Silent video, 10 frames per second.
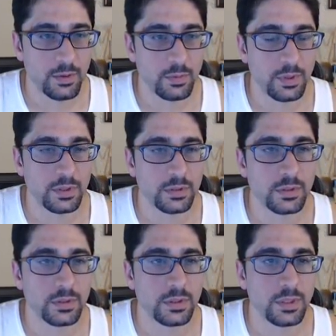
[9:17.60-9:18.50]
Oh,
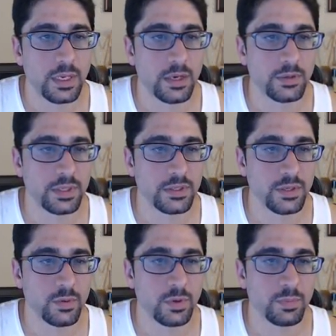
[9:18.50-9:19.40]
I don't think it's gonna
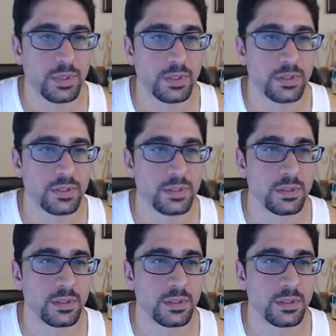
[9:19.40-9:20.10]
work because,